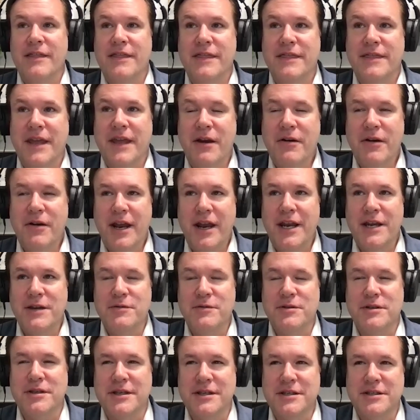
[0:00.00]
they're not
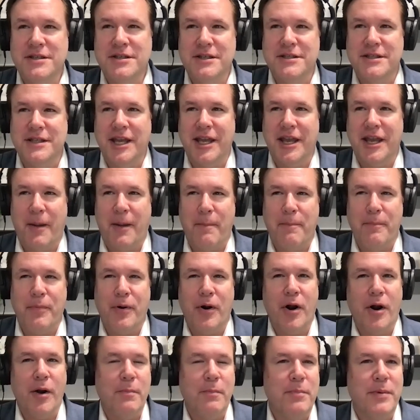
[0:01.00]
interested in just like a
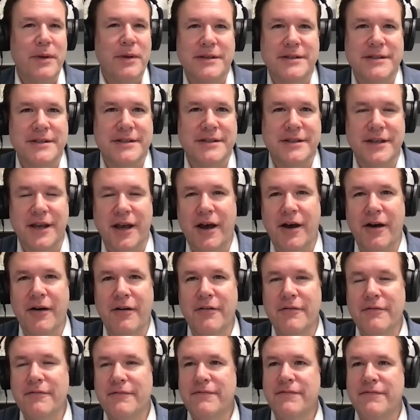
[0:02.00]
purpose
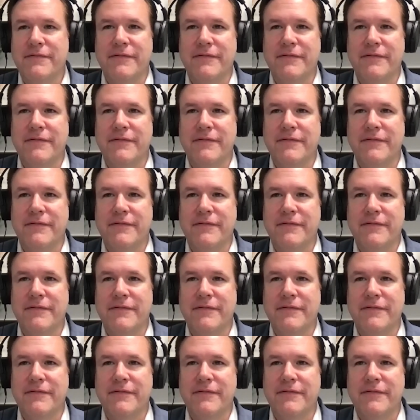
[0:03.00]
of